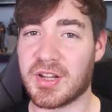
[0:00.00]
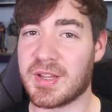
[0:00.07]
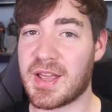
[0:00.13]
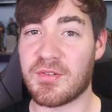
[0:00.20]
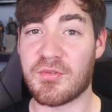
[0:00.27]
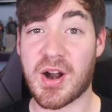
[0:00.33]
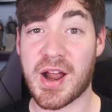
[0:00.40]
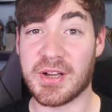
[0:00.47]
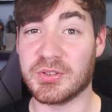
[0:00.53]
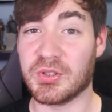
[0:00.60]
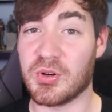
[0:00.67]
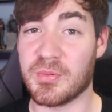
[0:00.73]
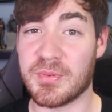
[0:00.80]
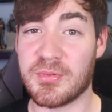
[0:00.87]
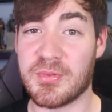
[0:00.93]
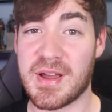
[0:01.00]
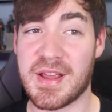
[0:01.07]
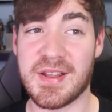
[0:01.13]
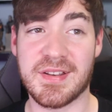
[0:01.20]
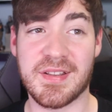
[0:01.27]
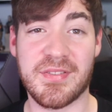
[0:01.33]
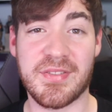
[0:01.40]
to get riled up
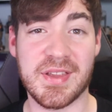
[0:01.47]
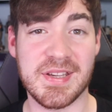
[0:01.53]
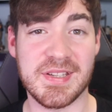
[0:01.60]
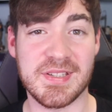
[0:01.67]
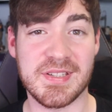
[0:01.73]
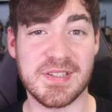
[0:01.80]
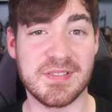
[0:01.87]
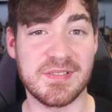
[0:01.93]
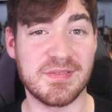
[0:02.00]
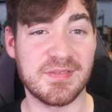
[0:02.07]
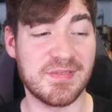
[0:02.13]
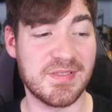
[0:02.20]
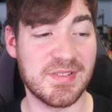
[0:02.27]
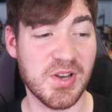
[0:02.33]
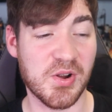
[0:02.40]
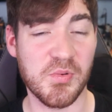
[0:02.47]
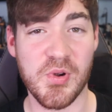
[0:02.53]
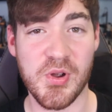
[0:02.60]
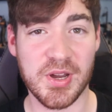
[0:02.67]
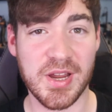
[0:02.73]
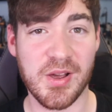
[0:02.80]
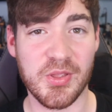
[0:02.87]
when things don't
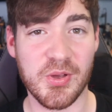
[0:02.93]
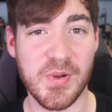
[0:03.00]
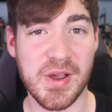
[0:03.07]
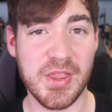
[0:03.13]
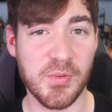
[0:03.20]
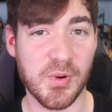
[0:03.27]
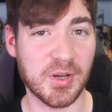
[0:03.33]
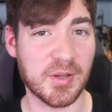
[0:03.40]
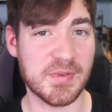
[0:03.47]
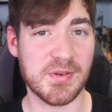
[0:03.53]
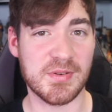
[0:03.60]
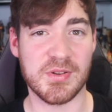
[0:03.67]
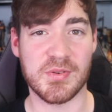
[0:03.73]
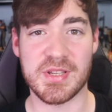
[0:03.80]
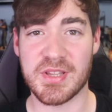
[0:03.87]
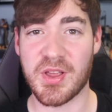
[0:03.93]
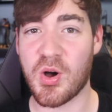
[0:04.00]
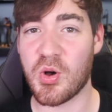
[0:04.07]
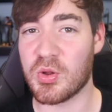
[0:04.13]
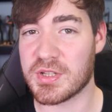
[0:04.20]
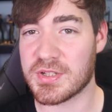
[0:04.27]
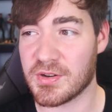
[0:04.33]
work out the way they want them to. So it's the
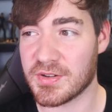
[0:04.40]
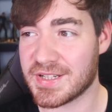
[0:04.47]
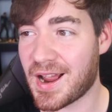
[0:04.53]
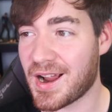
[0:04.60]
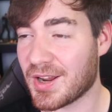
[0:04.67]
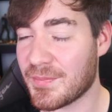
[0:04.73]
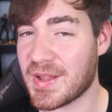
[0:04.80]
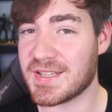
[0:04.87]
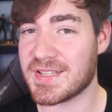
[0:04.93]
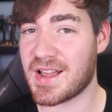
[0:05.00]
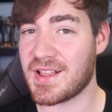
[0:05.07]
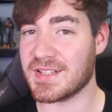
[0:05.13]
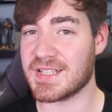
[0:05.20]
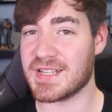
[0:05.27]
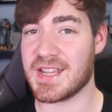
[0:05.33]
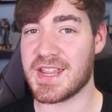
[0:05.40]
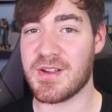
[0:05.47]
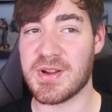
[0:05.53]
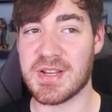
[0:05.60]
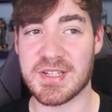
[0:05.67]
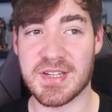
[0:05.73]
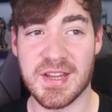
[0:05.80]
whole sort of gang mentality here,
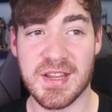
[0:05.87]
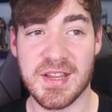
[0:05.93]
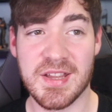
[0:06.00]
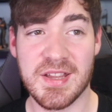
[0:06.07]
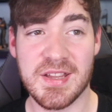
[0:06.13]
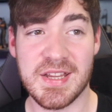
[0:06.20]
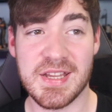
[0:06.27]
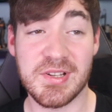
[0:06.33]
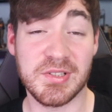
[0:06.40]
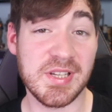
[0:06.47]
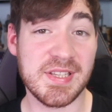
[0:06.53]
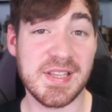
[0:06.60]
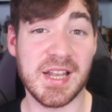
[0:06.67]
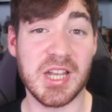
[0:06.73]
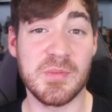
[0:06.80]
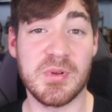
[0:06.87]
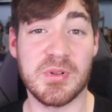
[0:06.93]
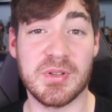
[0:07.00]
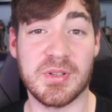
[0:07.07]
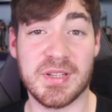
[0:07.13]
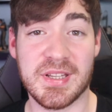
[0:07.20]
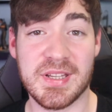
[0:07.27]
which is
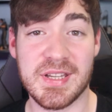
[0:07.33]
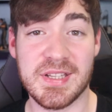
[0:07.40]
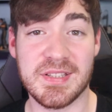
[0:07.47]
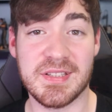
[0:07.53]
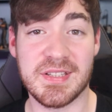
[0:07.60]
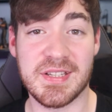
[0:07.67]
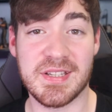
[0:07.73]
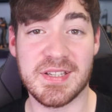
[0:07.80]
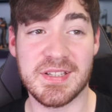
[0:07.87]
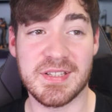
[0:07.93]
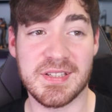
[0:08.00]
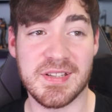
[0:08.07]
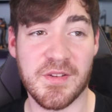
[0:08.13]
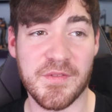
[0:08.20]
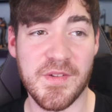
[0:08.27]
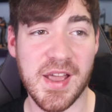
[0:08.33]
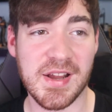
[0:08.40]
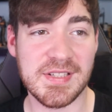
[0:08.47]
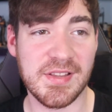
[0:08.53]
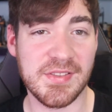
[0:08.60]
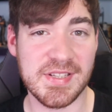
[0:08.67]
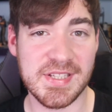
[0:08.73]
understandable in the
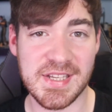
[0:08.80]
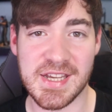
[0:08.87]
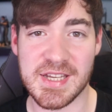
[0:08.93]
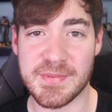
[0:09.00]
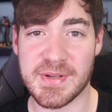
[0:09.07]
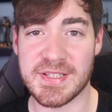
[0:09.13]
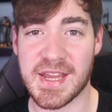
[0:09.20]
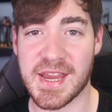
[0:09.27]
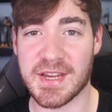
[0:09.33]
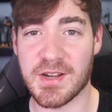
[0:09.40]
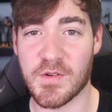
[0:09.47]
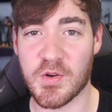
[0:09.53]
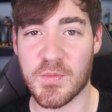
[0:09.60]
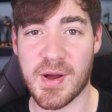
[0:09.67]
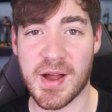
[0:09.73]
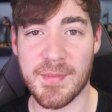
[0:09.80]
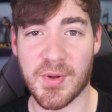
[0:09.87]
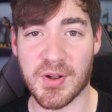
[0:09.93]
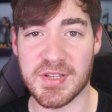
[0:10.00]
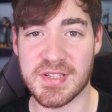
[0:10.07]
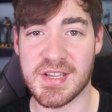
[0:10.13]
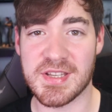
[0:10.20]
effects that the city's been taken over by
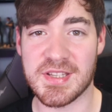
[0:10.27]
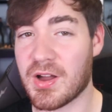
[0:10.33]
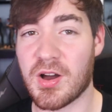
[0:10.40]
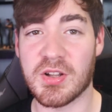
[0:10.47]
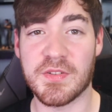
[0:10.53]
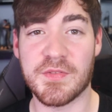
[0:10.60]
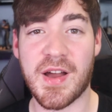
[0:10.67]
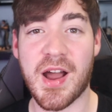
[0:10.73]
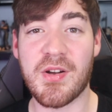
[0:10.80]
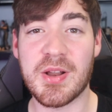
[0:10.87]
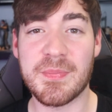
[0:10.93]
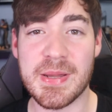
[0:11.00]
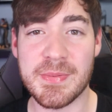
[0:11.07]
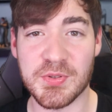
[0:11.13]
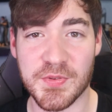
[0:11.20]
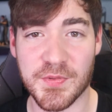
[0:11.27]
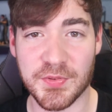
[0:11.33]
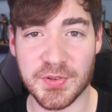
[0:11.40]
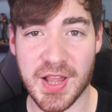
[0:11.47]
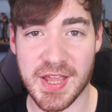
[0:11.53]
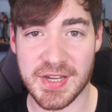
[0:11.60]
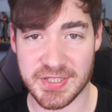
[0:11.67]
monsters that are devouring people's
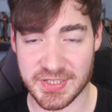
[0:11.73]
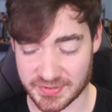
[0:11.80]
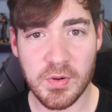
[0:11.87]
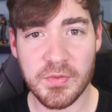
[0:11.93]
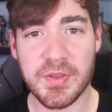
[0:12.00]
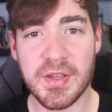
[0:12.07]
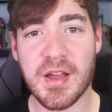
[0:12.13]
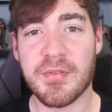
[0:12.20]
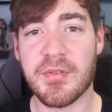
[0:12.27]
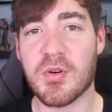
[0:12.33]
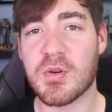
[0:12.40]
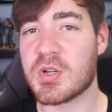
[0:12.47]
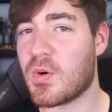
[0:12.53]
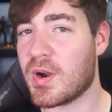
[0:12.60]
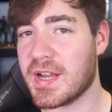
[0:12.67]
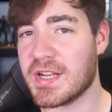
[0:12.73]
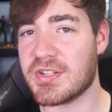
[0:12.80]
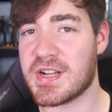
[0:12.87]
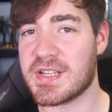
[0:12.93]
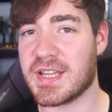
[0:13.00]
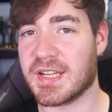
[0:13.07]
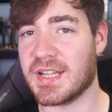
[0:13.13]
flesh. One thing I thought was quite
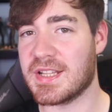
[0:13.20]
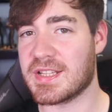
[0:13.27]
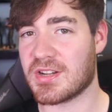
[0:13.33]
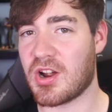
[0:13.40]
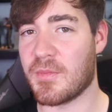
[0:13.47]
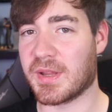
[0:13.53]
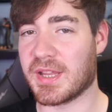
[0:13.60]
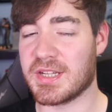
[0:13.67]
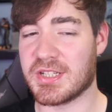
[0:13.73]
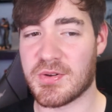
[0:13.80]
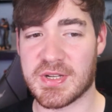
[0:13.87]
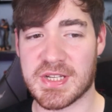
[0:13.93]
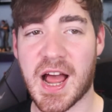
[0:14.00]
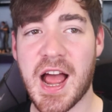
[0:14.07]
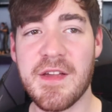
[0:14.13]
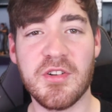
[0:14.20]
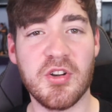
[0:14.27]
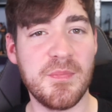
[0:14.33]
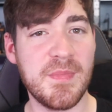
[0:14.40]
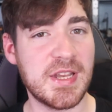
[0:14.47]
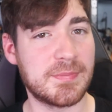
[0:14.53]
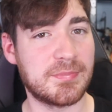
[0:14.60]
interesting in this comic issue is either
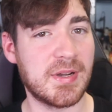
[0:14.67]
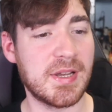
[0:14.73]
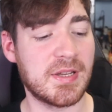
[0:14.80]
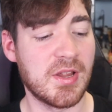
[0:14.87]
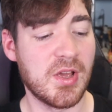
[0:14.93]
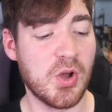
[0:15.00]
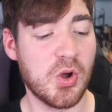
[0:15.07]
a misprint